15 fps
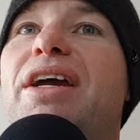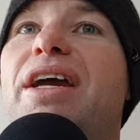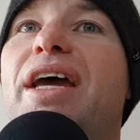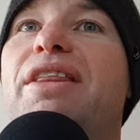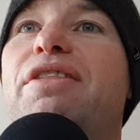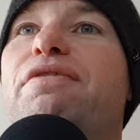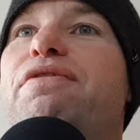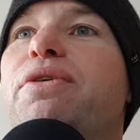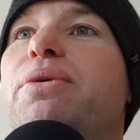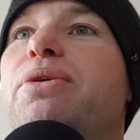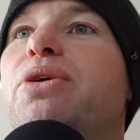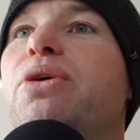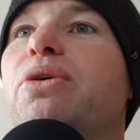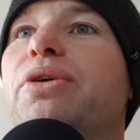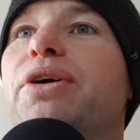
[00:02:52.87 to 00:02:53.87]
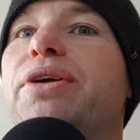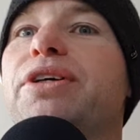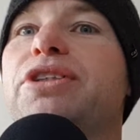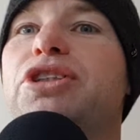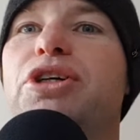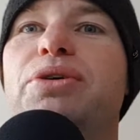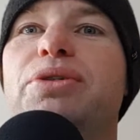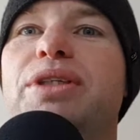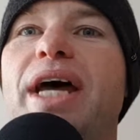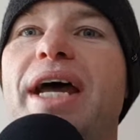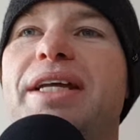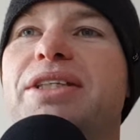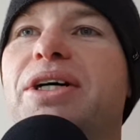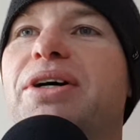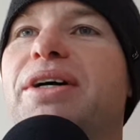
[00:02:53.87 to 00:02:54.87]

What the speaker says: at the food court on a Tuesday